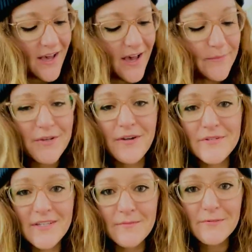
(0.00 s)
you can
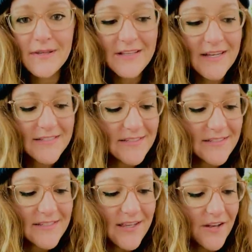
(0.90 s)
always come to my classes
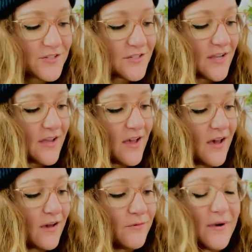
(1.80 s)
and such
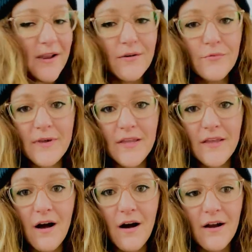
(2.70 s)
where
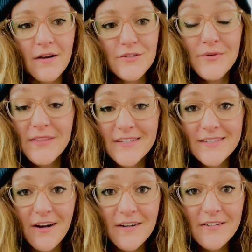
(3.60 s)
we are doing
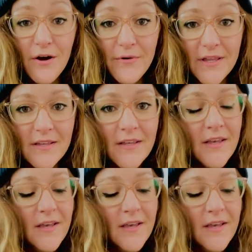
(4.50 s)
this ongoing.